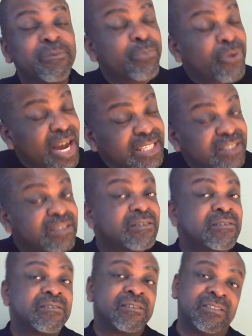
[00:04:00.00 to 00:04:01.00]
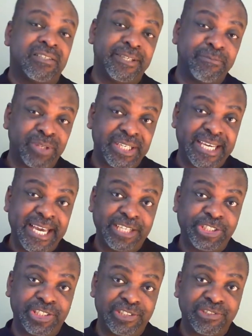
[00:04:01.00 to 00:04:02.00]
of the practical
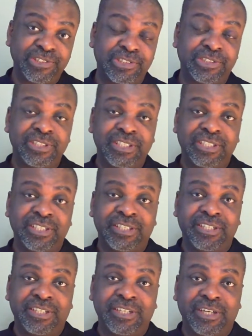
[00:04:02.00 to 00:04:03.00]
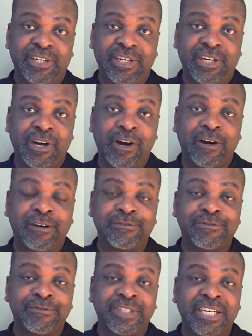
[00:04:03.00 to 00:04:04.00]
implications
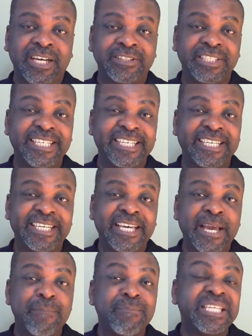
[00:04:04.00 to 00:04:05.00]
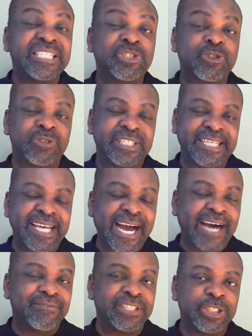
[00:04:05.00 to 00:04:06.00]
of the ministry
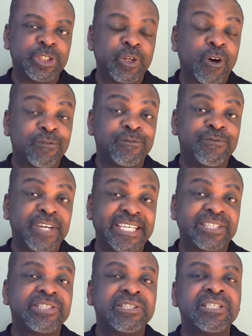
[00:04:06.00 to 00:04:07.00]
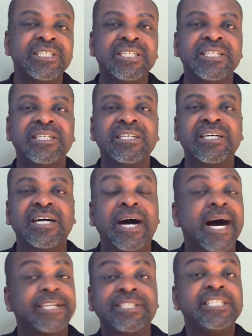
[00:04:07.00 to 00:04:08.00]
avenue of faith
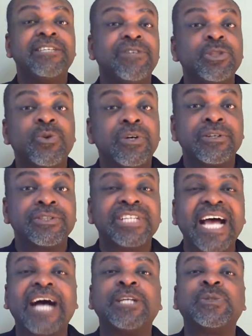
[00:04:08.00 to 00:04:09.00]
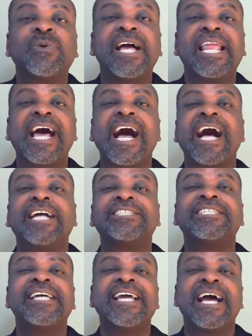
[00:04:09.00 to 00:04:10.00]
as individuals as well
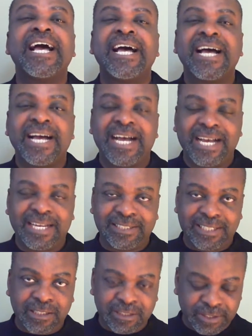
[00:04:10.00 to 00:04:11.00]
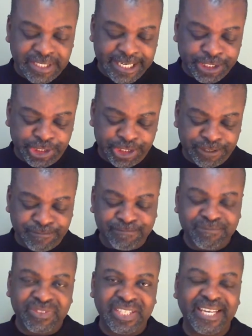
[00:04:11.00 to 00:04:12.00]
as a congregation
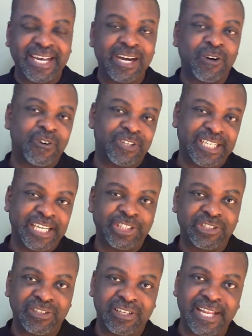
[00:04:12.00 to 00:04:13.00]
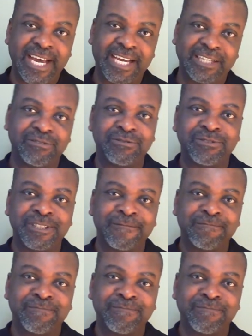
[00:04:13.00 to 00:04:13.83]
in our congregational life.